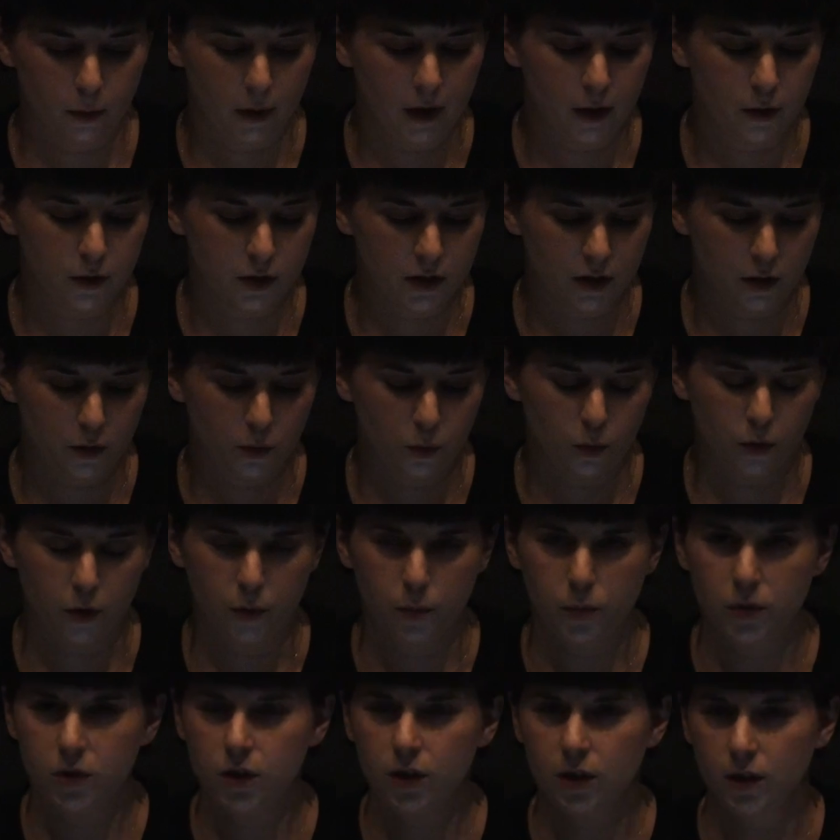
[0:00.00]
around it
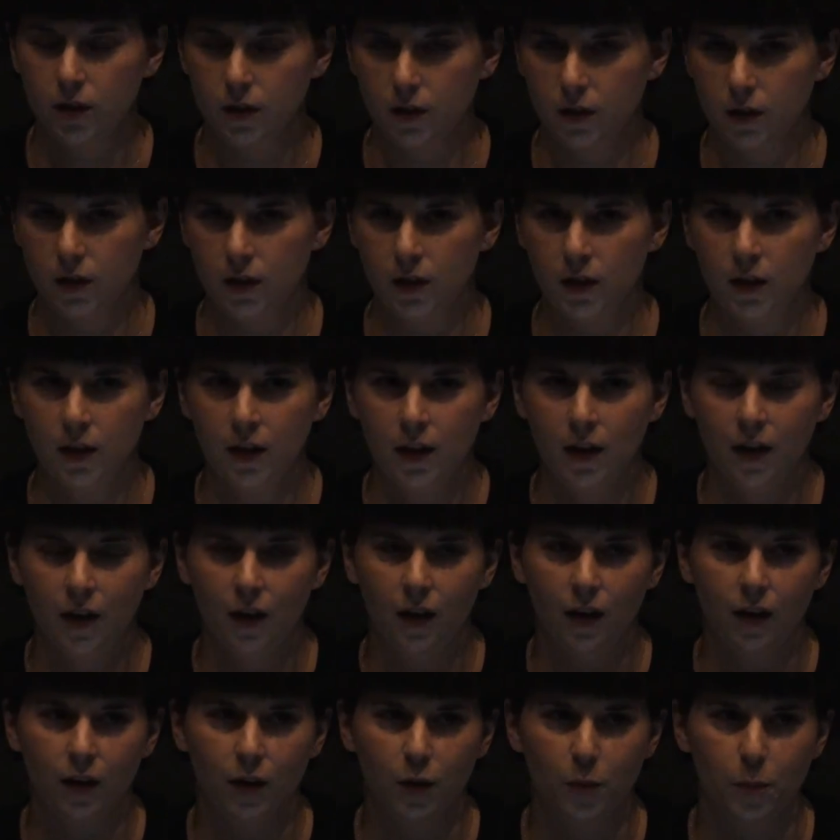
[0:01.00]
weren't particularly
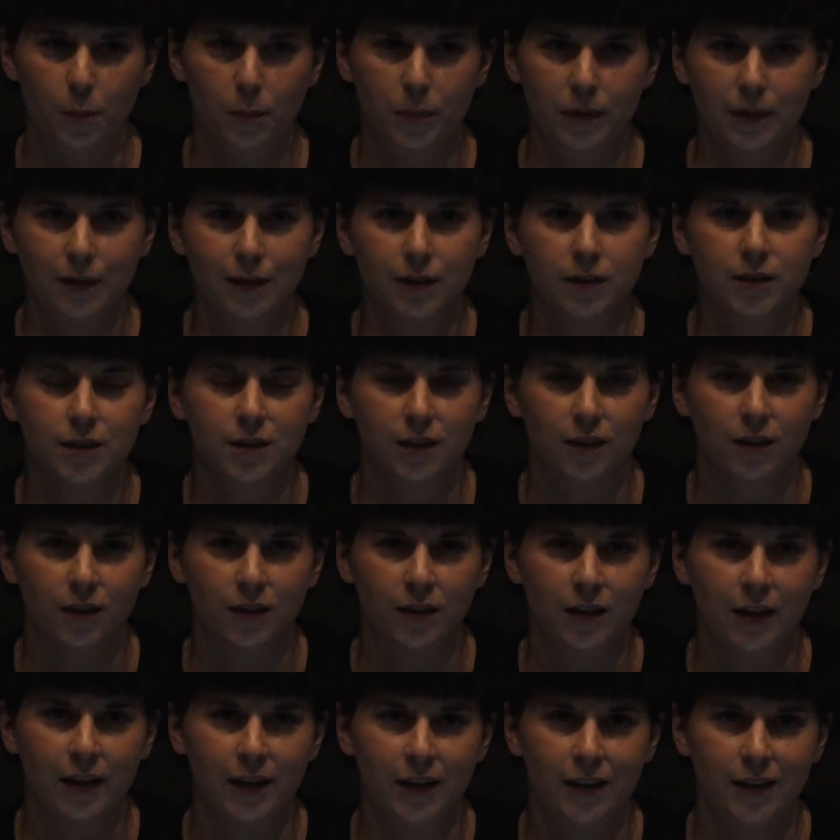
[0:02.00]
built
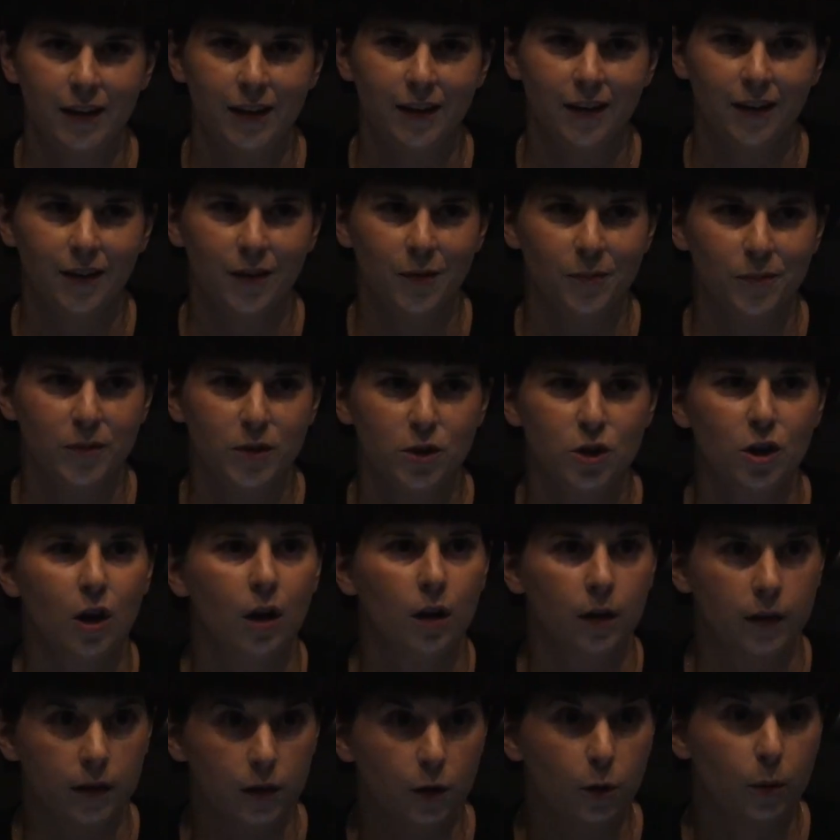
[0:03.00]
on any
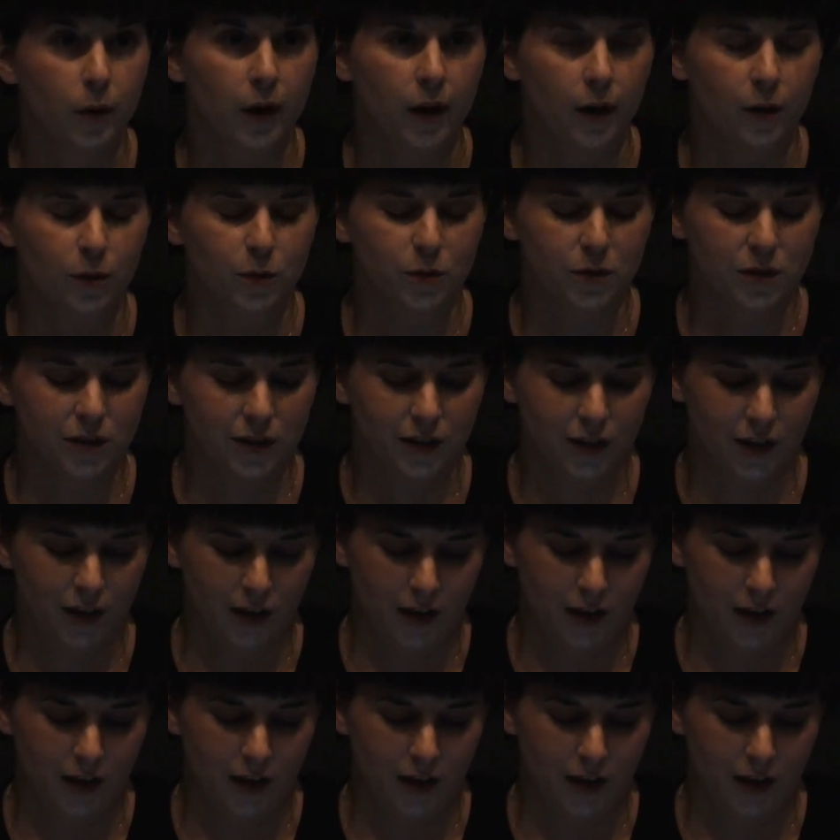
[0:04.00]
solid ground,